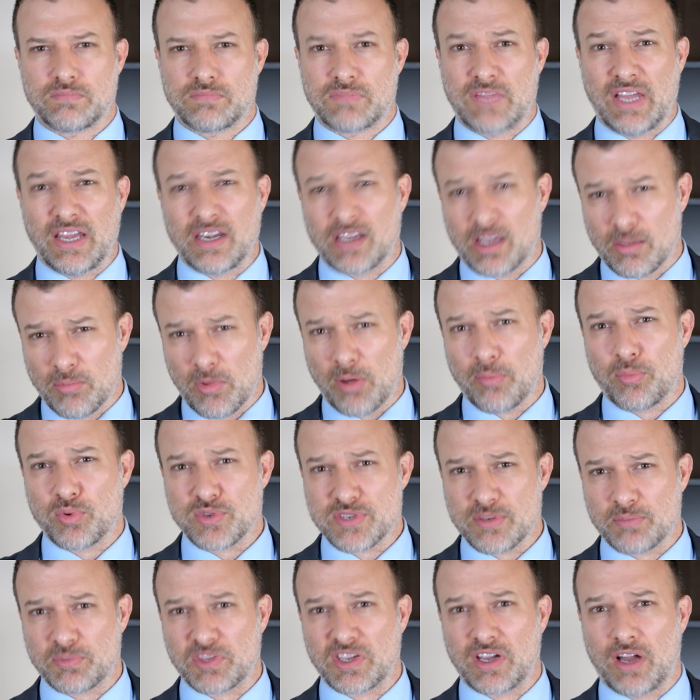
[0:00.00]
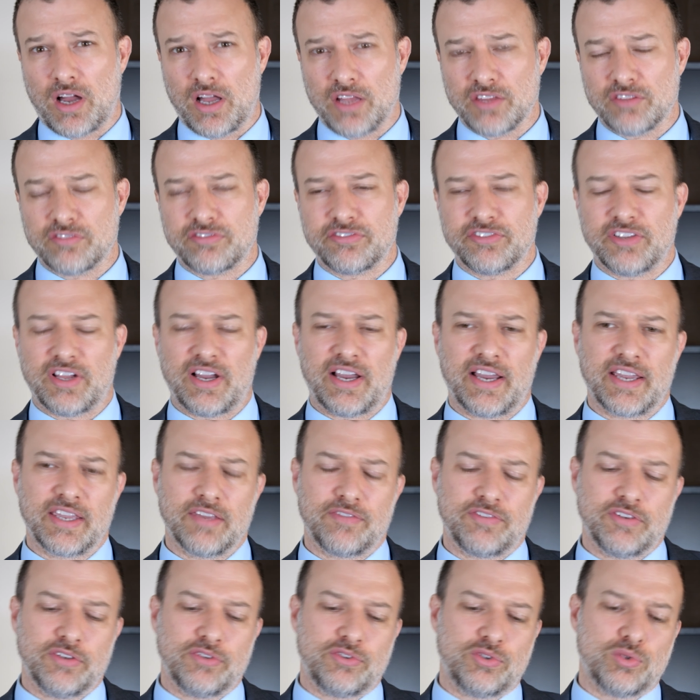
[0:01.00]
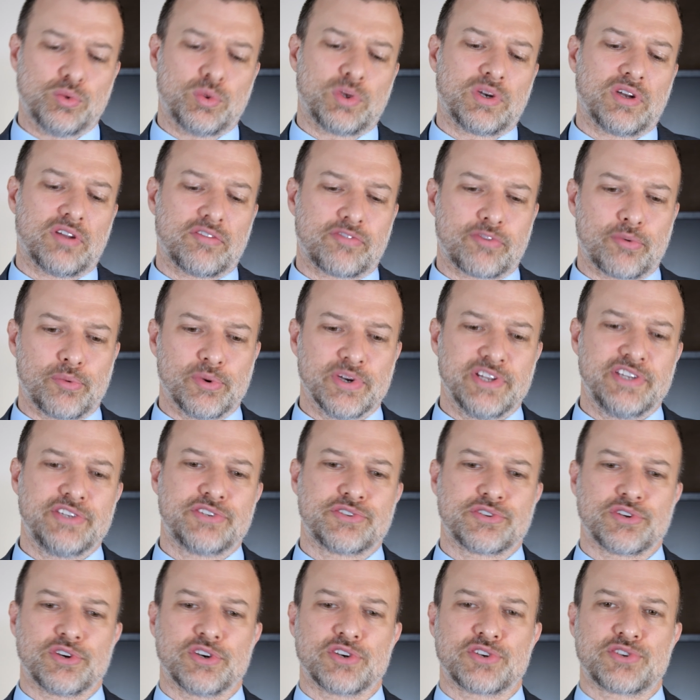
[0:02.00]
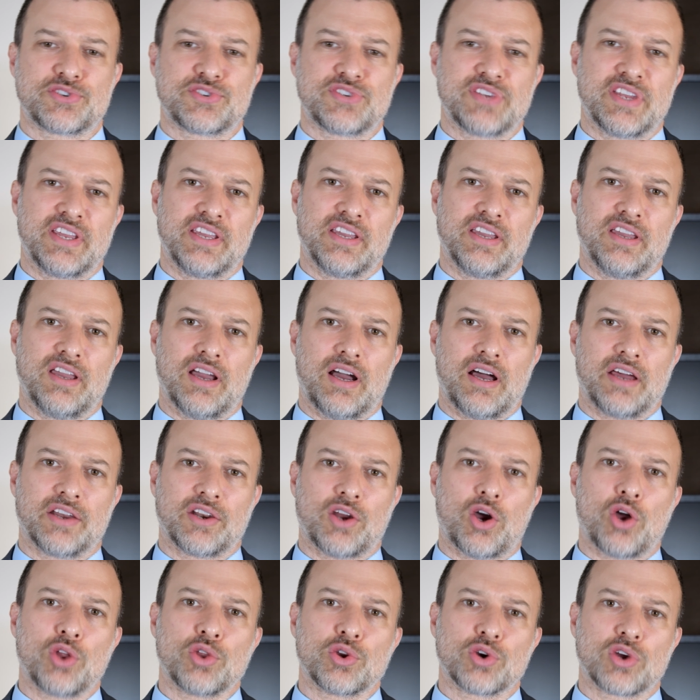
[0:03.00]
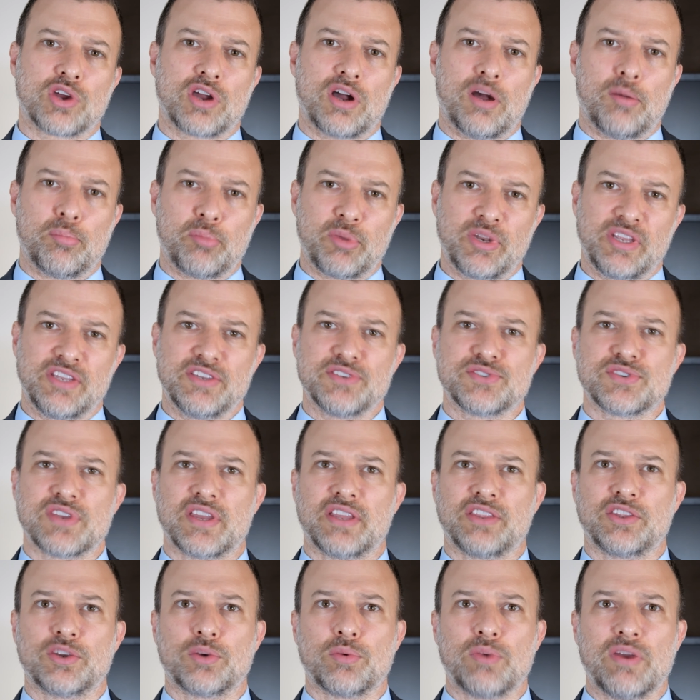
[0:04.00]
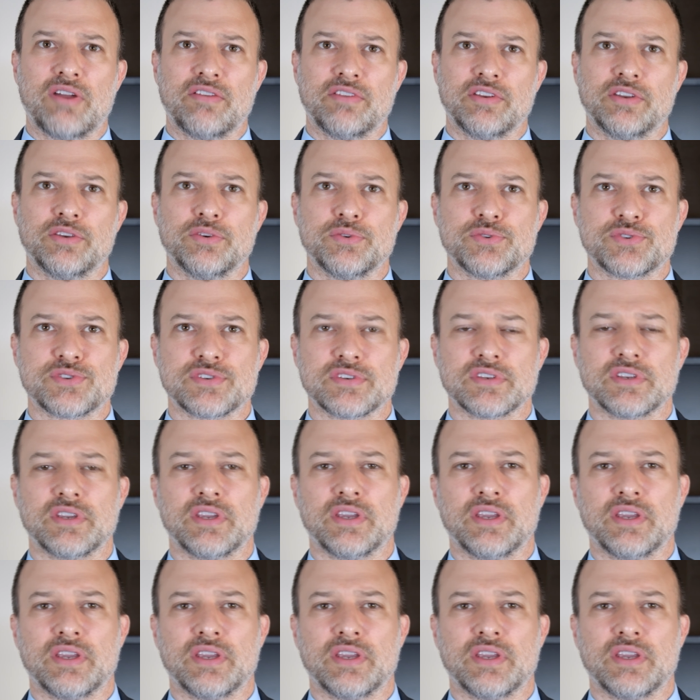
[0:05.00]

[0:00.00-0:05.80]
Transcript: kind of come up with something on the fly. If you do enough research, say, on other companies and their revenues,